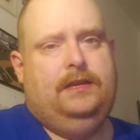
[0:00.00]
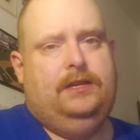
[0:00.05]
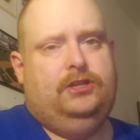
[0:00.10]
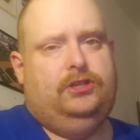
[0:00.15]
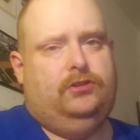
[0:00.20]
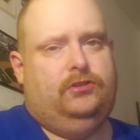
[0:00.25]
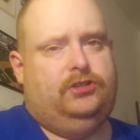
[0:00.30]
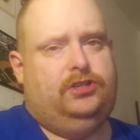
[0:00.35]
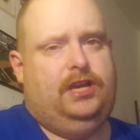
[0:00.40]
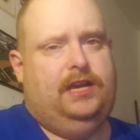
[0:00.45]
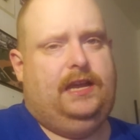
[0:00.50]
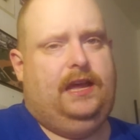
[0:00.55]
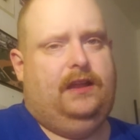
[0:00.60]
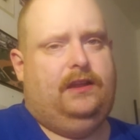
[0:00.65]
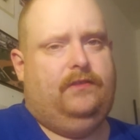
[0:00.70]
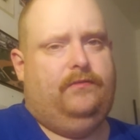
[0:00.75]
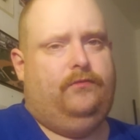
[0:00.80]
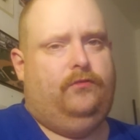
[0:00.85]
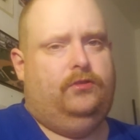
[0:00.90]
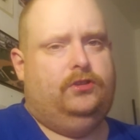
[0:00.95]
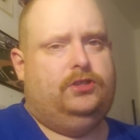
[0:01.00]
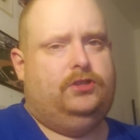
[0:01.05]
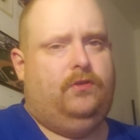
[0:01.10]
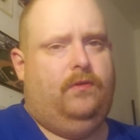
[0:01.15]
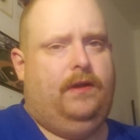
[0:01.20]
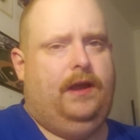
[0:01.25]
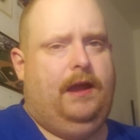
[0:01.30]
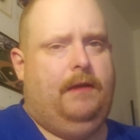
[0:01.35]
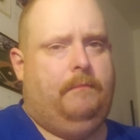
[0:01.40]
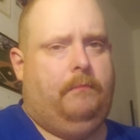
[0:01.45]
So check out the full
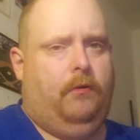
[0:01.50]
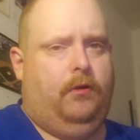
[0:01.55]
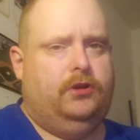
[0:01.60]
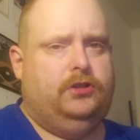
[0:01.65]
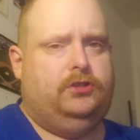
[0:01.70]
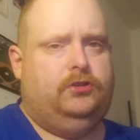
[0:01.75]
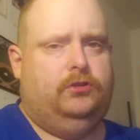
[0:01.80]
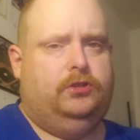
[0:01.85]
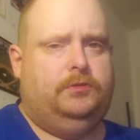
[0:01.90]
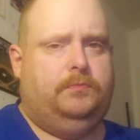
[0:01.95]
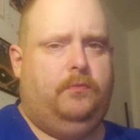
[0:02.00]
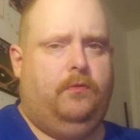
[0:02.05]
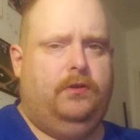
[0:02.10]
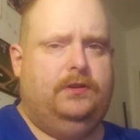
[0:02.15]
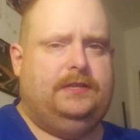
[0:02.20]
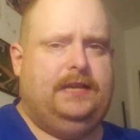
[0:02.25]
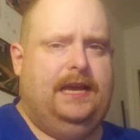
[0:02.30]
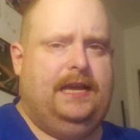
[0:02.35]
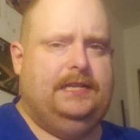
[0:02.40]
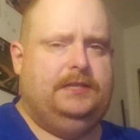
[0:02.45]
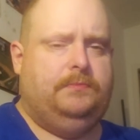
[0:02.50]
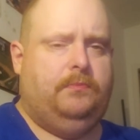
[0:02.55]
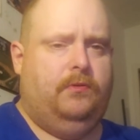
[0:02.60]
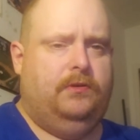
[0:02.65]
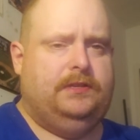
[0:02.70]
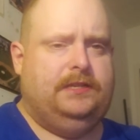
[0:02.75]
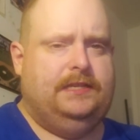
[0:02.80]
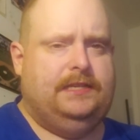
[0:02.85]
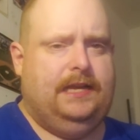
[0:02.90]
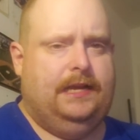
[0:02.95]
story at Barstool Sports and
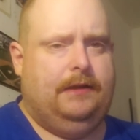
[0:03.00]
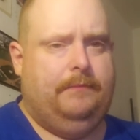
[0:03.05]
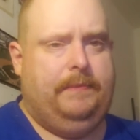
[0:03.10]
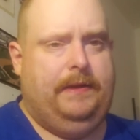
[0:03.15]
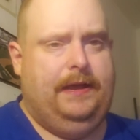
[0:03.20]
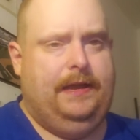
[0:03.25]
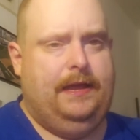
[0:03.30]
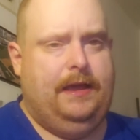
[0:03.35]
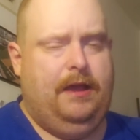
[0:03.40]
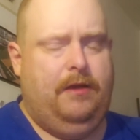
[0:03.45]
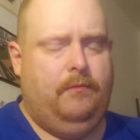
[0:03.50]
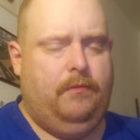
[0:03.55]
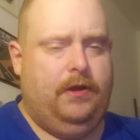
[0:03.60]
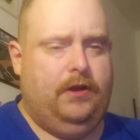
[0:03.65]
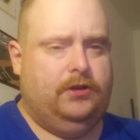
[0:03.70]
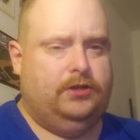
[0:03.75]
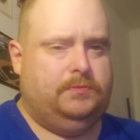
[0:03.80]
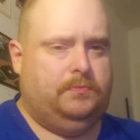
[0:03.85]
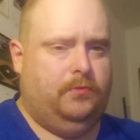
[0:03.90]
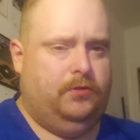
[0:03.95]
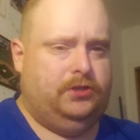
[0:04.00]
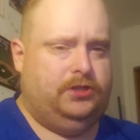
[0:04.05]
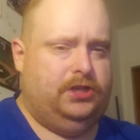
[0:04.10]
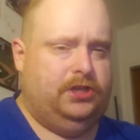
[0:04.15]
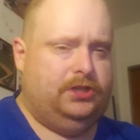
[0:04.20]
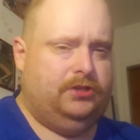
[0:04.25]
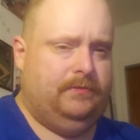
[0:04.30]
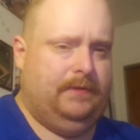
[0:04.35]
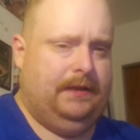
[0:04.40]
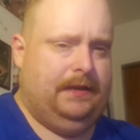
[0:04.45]
Sports Encyclopedia, where sports
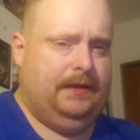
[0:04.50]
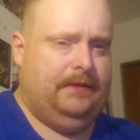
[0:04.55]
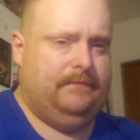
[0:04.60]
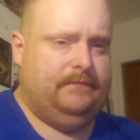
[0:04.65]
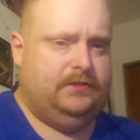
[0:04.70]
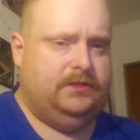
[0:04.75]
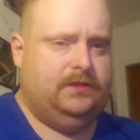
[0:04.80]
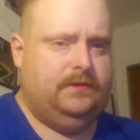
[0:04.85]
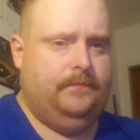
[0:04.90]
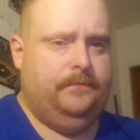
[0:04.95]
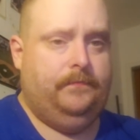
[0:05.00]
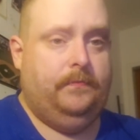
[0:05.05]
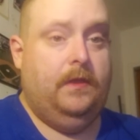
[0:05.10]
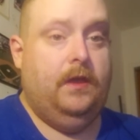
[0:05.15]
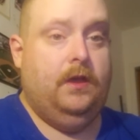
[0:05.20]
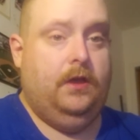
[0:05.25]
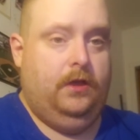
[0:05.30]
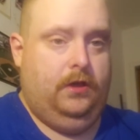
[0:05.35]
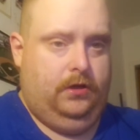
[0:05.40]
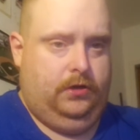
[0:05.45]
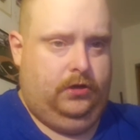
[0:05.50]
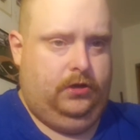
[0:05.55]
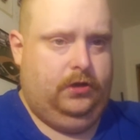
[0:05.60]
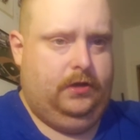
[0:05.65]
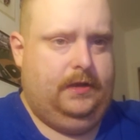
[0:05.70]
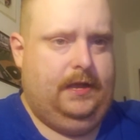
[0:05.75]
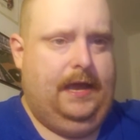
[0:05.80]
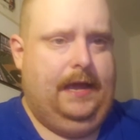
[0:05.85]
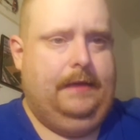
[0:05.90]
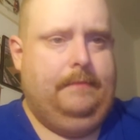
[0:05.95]
history lives. Good
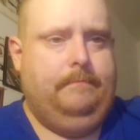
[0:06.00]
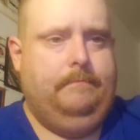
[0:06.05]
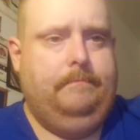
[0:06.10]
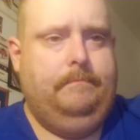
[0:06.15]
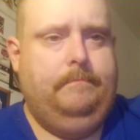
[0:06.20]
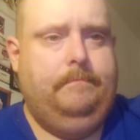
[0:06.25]
day.